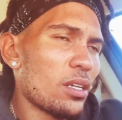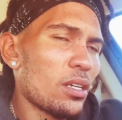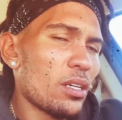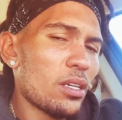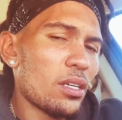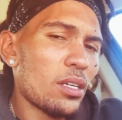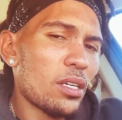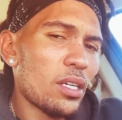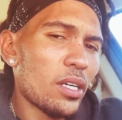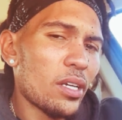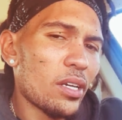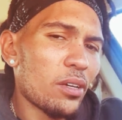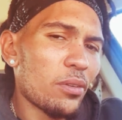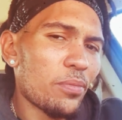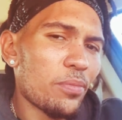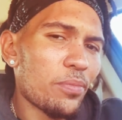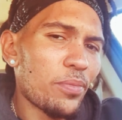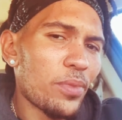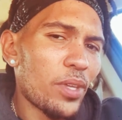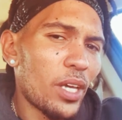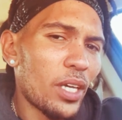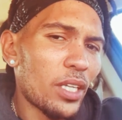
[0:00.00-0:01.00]
You know,
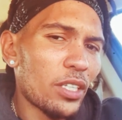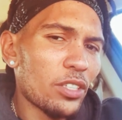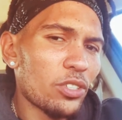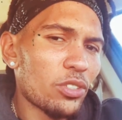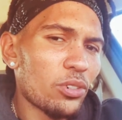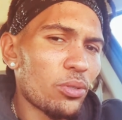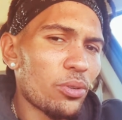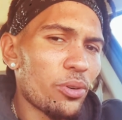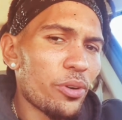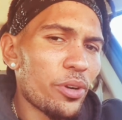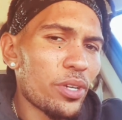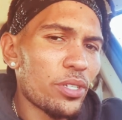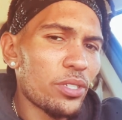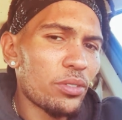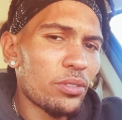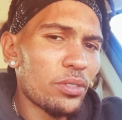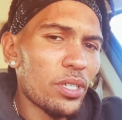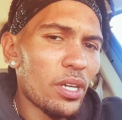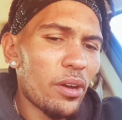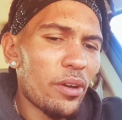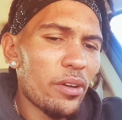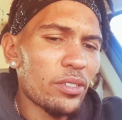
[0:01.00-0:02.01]
like the stories you
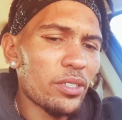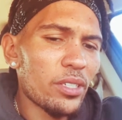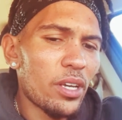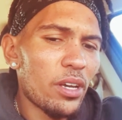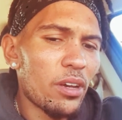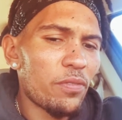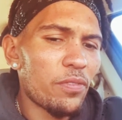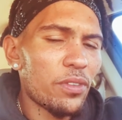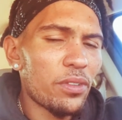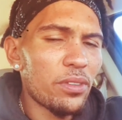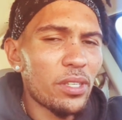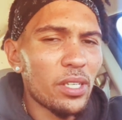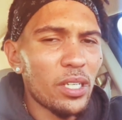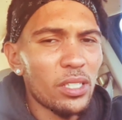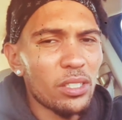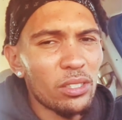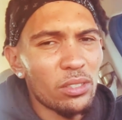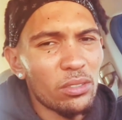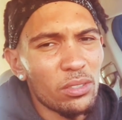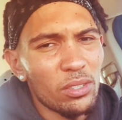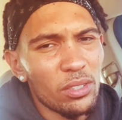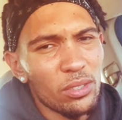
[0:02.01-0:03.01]
tell yourself, the things
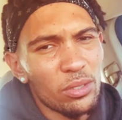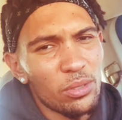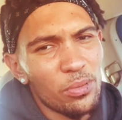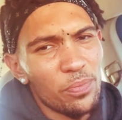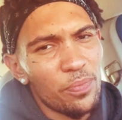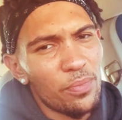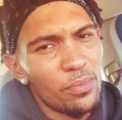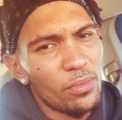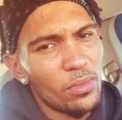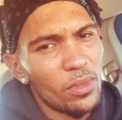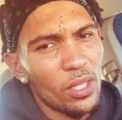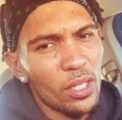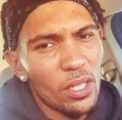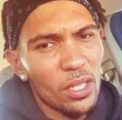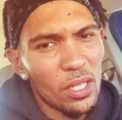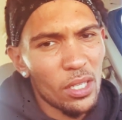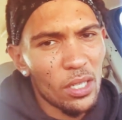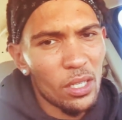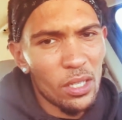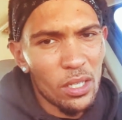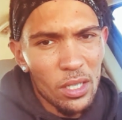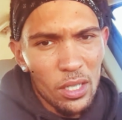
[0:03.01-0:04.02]
you do,
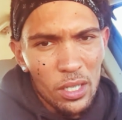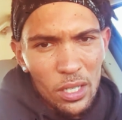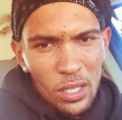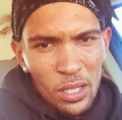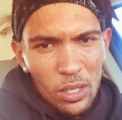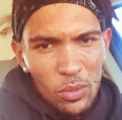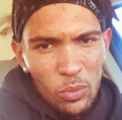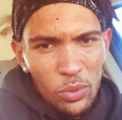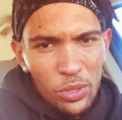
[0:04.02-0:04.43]
we're